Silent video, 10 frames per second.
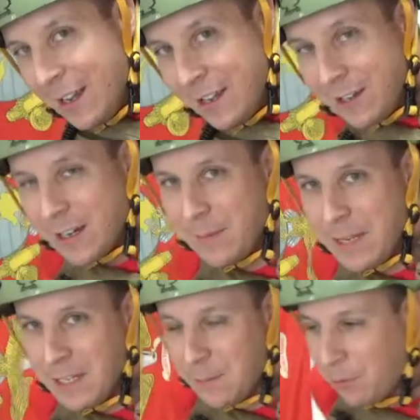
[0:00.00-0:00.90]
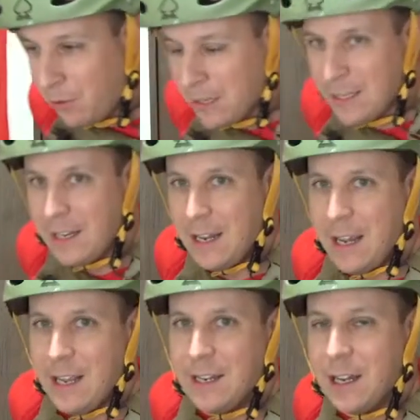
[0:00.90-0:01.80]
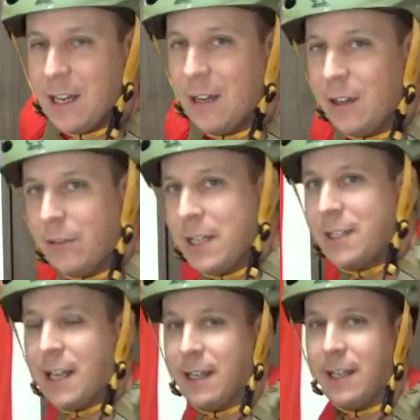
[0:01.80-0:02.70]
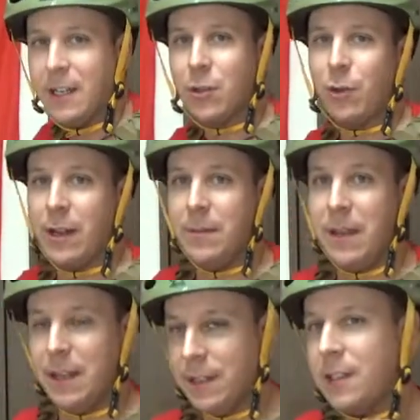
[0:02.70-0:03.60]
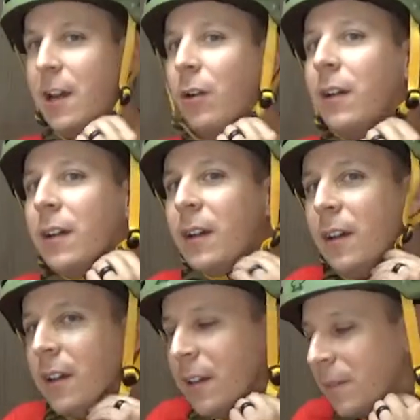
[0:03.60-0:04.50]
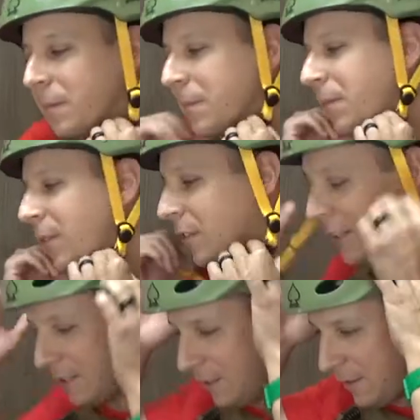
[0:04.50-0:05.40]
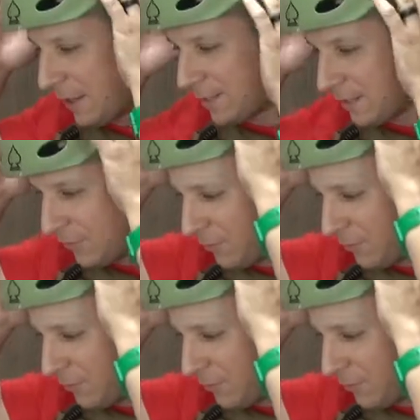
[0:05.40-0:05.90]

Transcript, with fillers: you're going to be deploying it and uh, resetting it quite a bit. So, looked at all that stuff